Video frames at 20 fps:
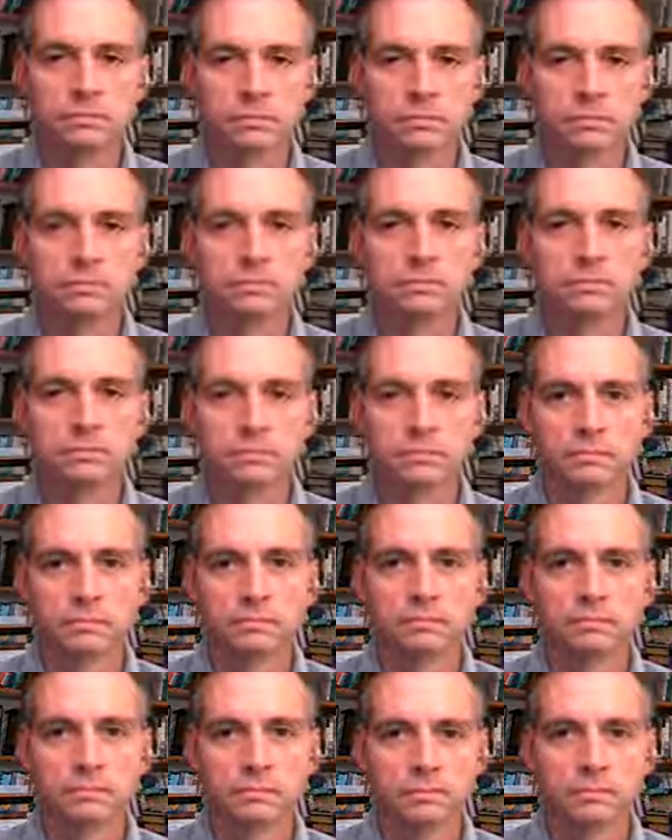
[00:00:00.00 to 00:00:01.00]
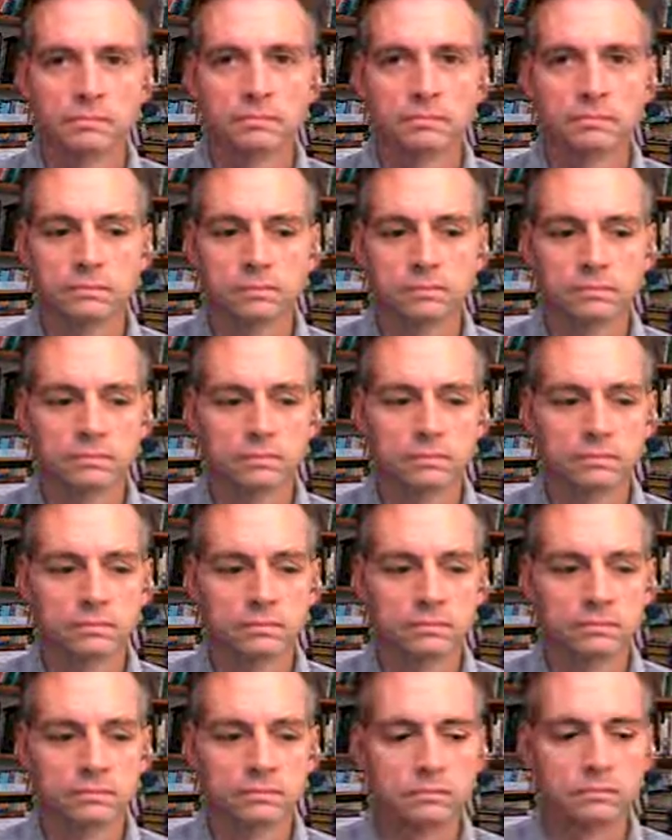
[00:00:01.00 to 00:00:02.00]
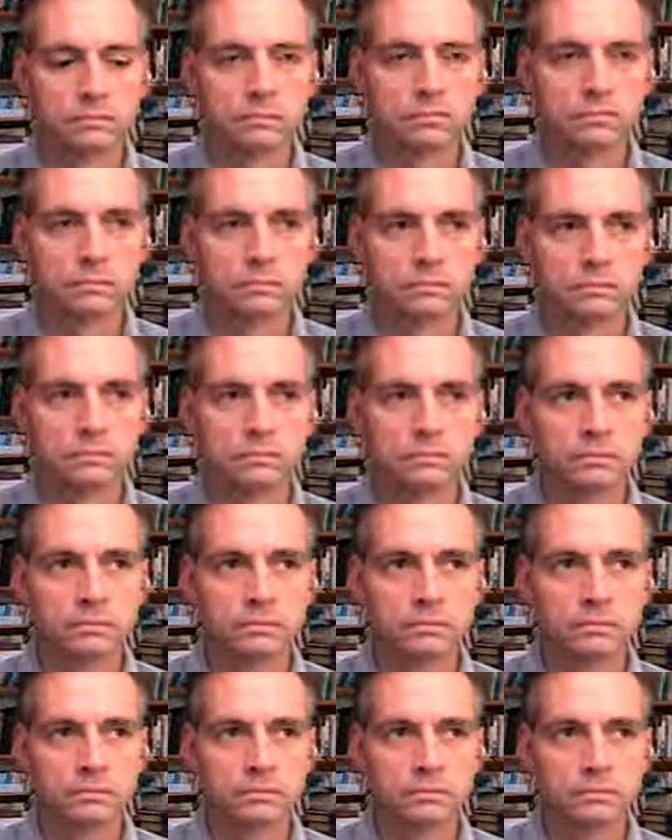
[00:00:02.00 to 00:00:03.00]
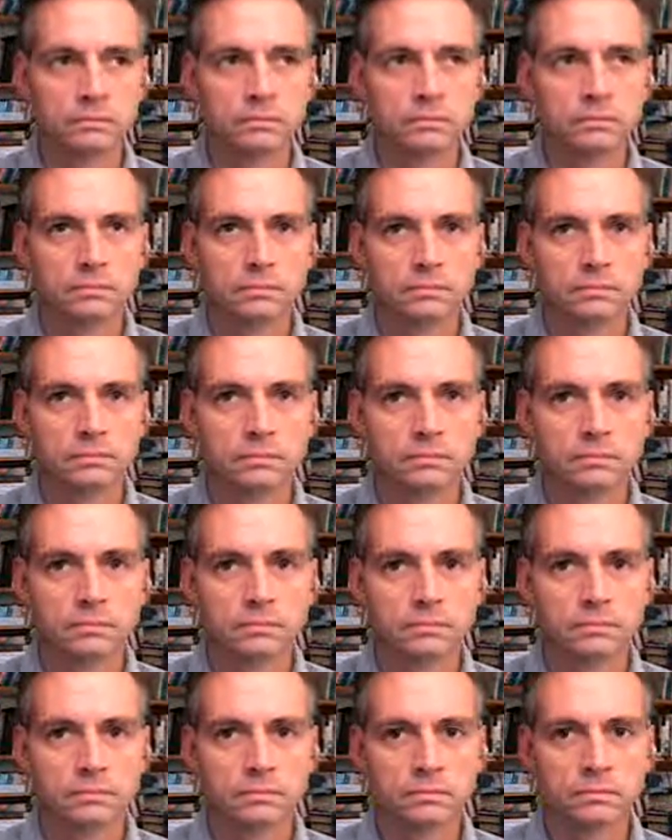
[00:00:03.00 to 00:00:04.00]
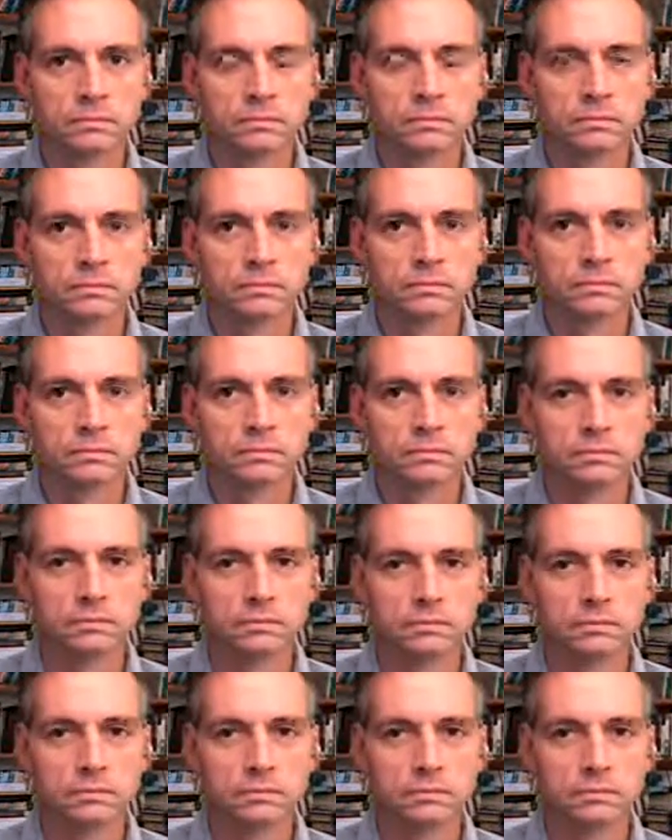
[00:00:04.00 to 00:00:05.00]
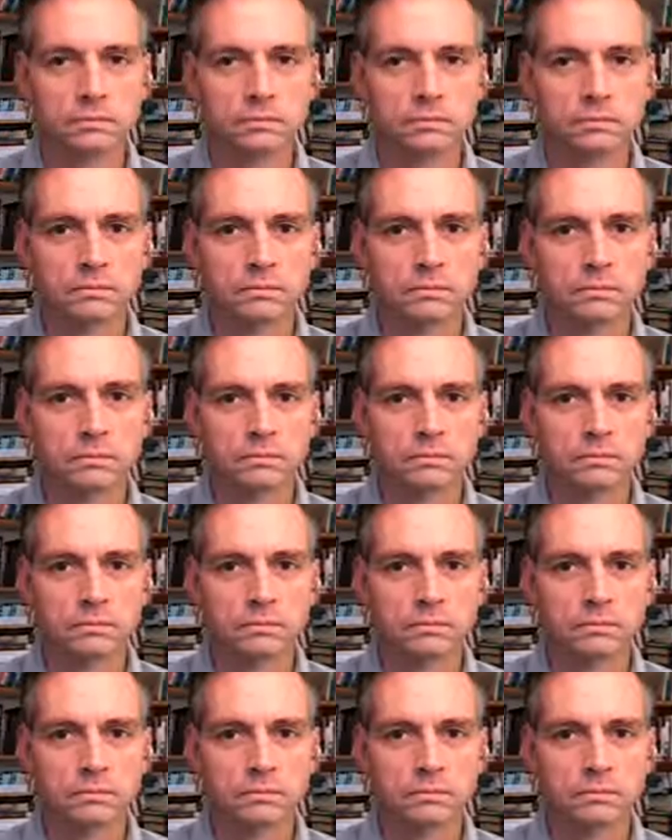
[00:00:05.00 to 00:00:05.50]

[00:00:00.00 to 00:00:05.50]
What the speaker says: No words are spoken by the person on screen.